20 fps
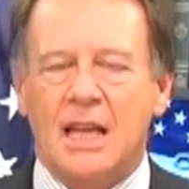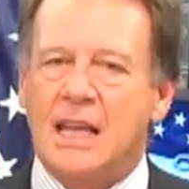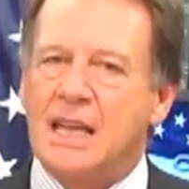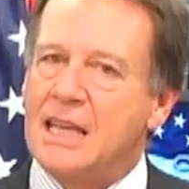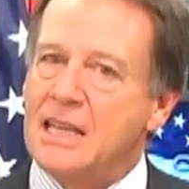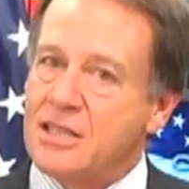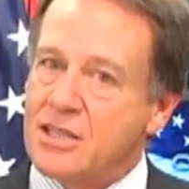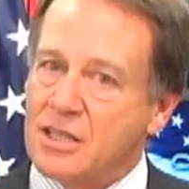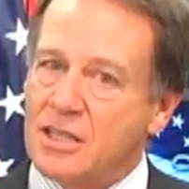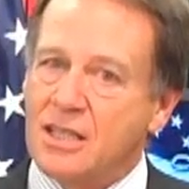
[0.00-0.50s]

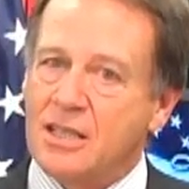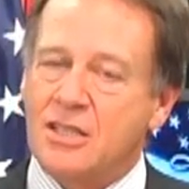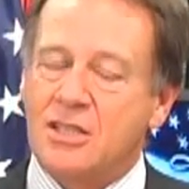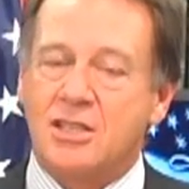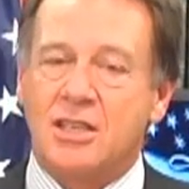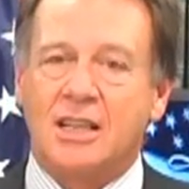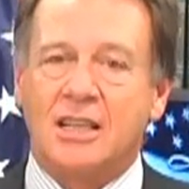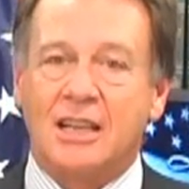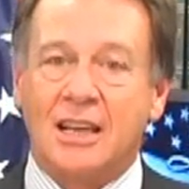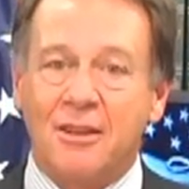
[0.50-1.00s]
isn't it
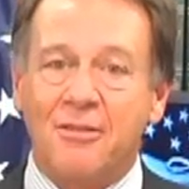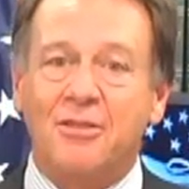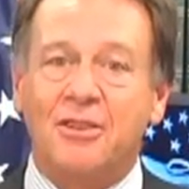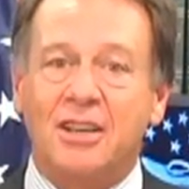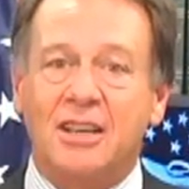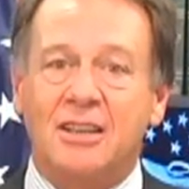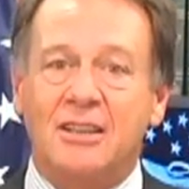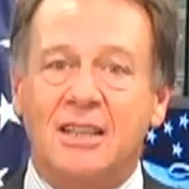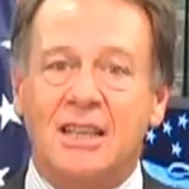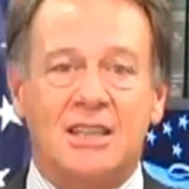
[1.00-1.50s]

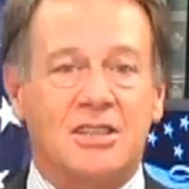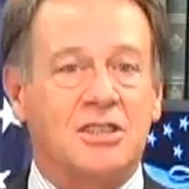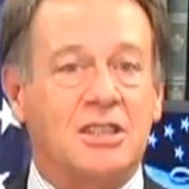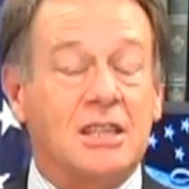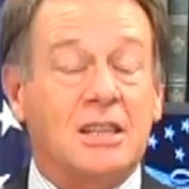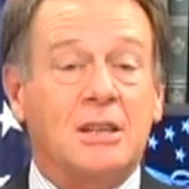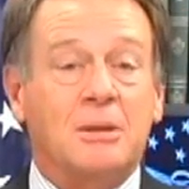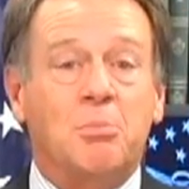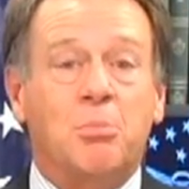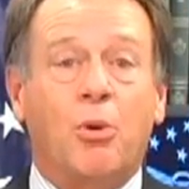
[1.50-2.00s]
significant? Isn't
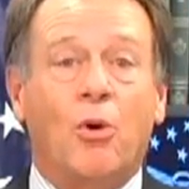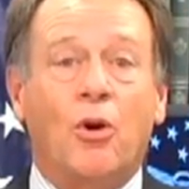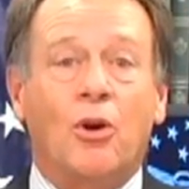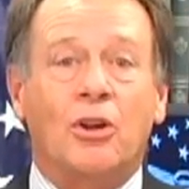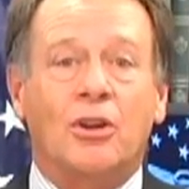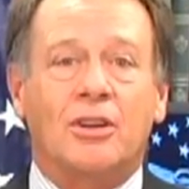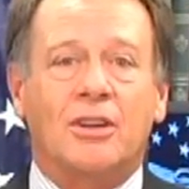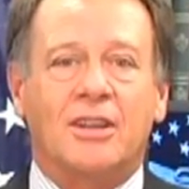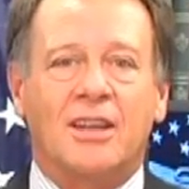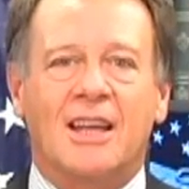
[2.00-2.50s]
it
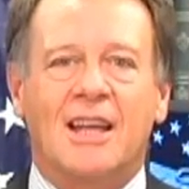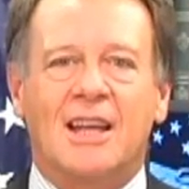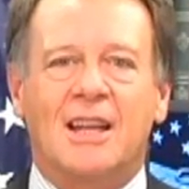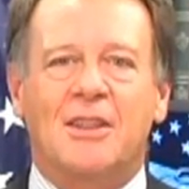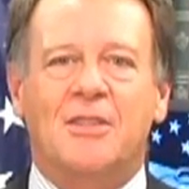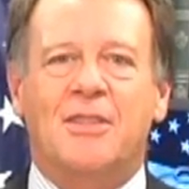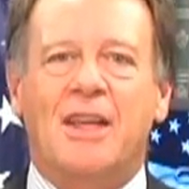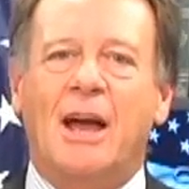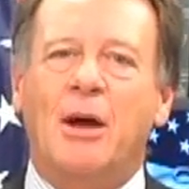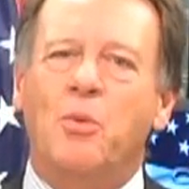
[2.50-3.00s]
important
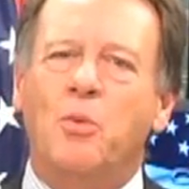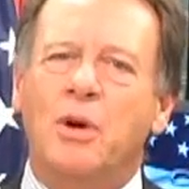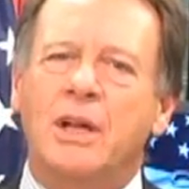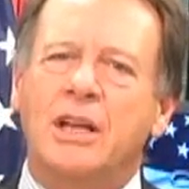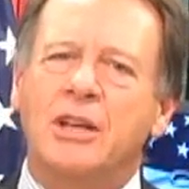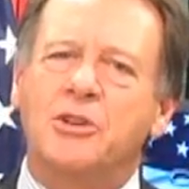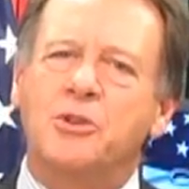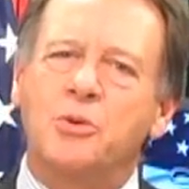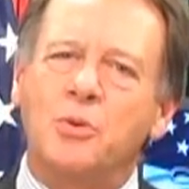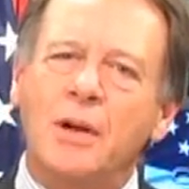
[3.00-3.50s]
that we
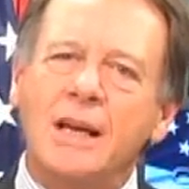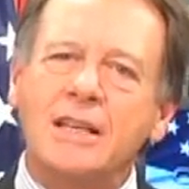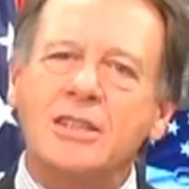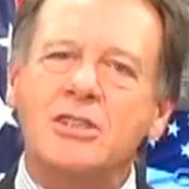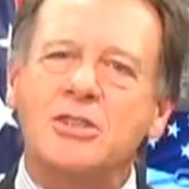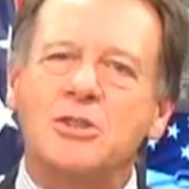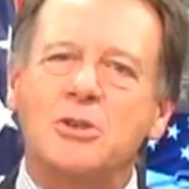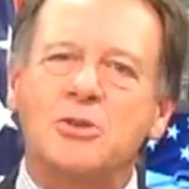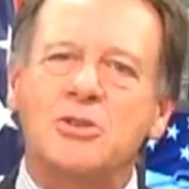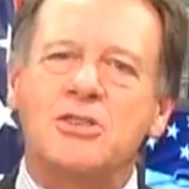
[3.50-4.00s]
address
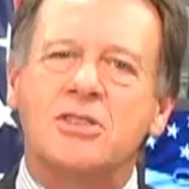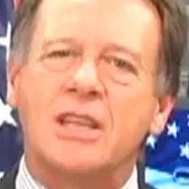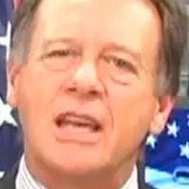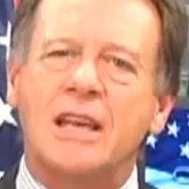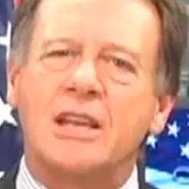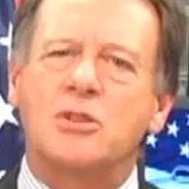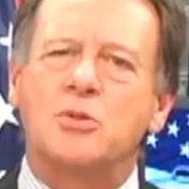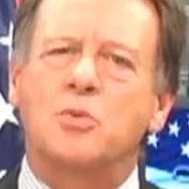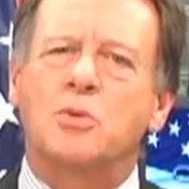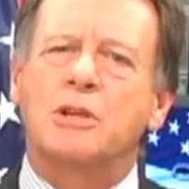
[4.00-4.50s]
those
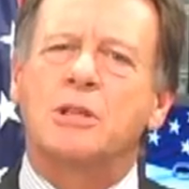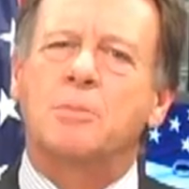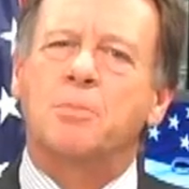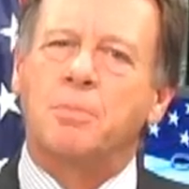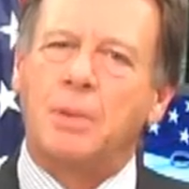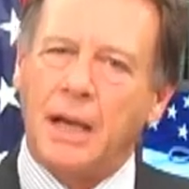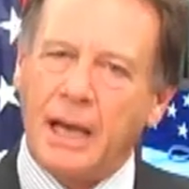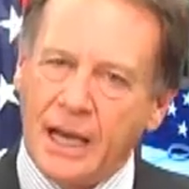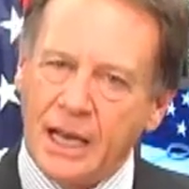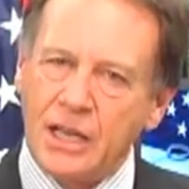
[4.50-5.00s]
things with
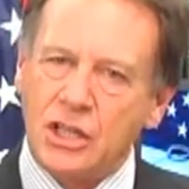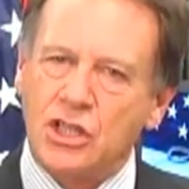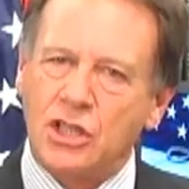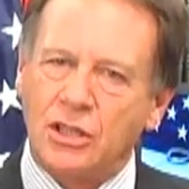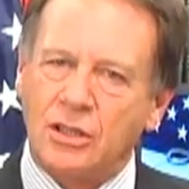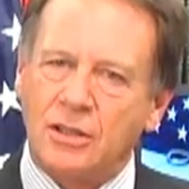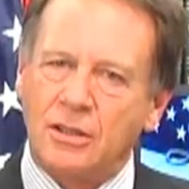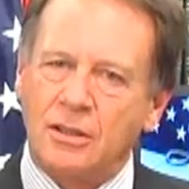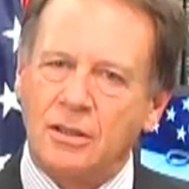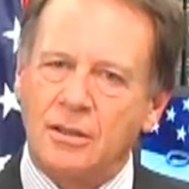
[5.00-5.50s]

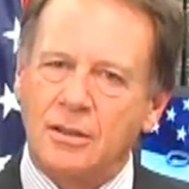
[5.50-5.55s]
passion?